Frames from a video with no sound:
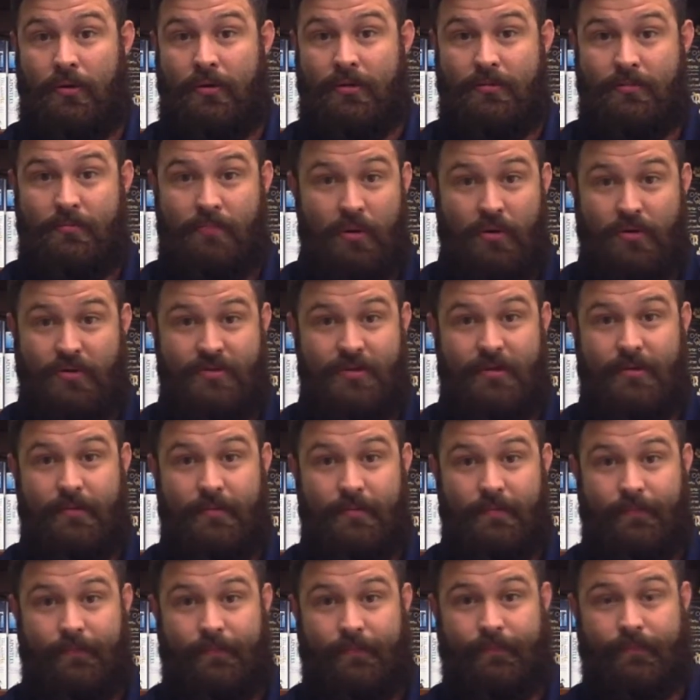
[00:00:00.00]
person.
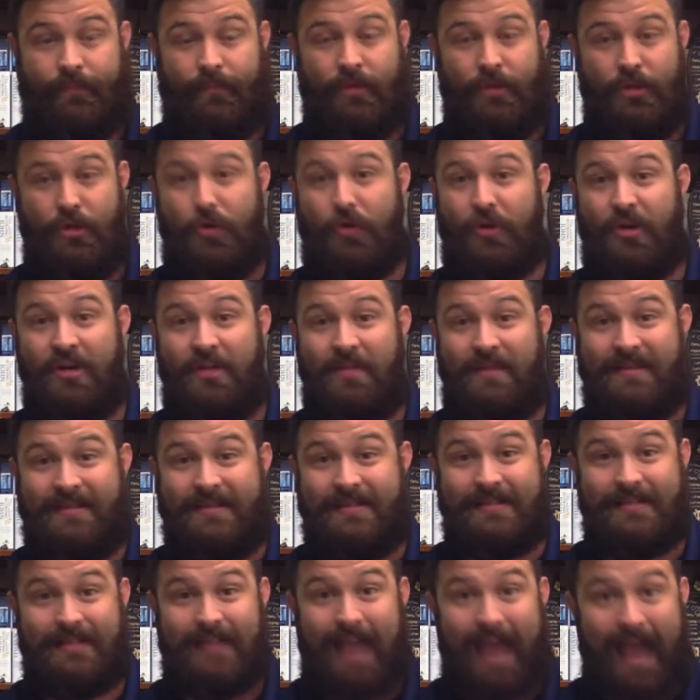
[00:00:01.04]
You don't need to be
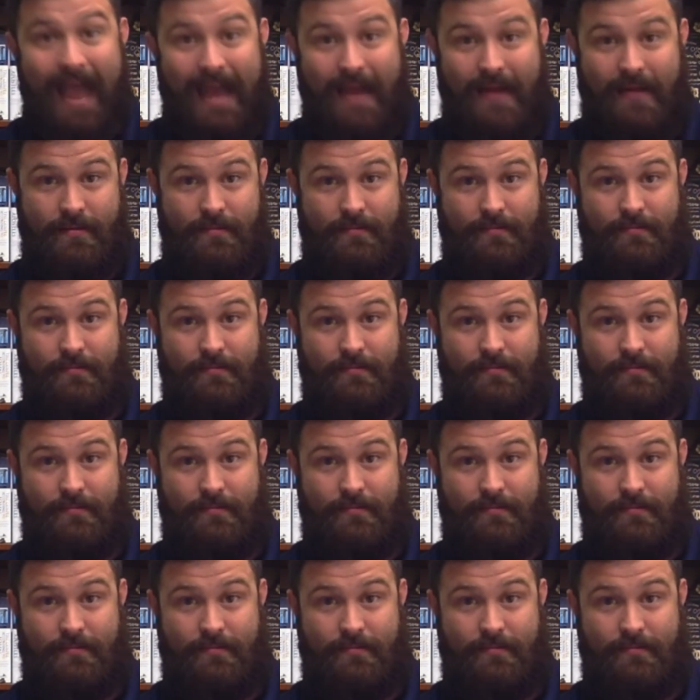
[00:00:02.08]
slack.